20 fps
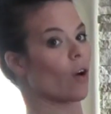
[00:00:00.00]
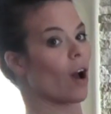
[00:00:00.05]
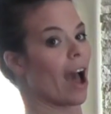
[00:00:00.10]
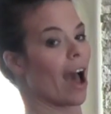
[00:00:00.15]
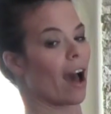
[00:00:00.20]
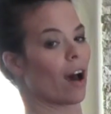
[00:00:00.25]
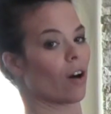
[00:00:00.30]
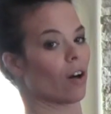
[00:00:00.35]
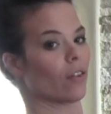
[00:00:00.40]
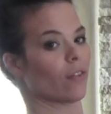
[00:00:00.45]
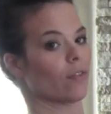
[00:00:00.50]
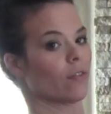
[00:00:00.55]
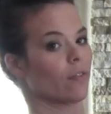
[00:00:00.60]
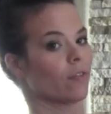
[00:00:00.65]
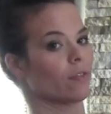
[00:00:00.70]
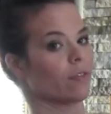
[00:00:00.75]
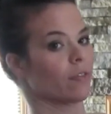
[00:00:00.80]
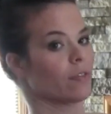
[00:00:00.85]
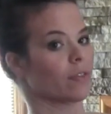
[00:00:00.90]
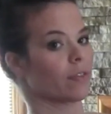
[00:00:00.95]
So
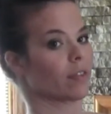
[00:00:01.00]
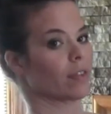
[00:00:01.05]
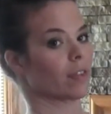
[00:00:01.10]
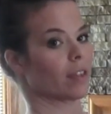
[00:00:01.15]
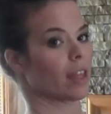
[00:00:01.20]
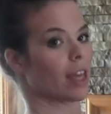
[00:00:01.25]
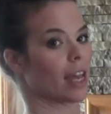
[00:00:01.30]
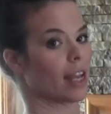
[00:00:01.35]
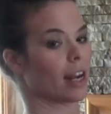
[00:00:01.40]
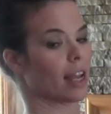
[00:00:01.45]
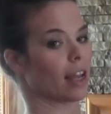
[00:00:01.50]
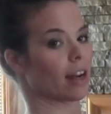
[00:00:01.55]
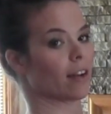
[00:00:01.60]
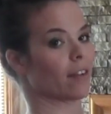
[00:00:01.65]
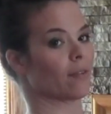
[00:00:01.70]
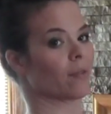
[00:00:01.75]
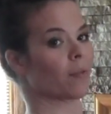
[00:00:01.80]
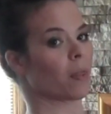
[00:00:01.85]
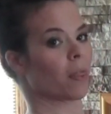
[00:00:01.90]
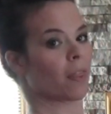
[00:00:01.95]
out and
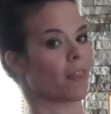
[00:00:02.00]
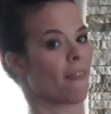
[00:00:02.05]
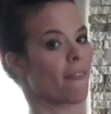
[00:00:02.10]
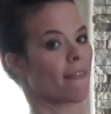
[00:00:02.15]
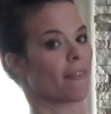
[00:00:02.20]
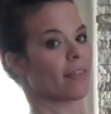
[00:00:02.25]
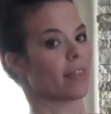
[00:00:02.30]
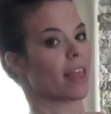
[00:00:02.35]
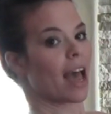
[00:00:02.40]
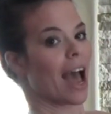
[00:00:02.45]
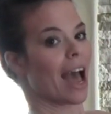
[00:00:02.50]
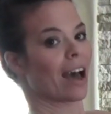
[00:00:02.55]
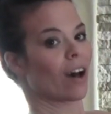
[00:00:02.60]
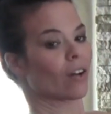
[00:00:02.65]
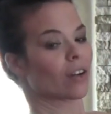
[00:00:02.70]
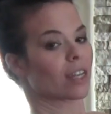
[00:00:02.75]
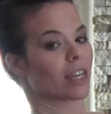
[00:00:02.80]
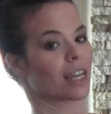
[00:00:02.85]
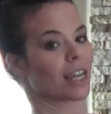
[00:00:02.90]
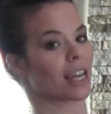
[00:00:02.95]
in,
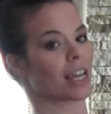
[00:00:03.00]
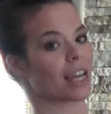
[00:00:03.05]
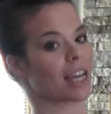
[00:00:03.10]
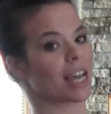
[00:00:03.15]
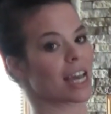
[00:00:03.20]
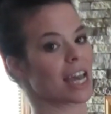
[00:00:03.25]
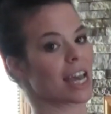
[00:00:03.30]
out.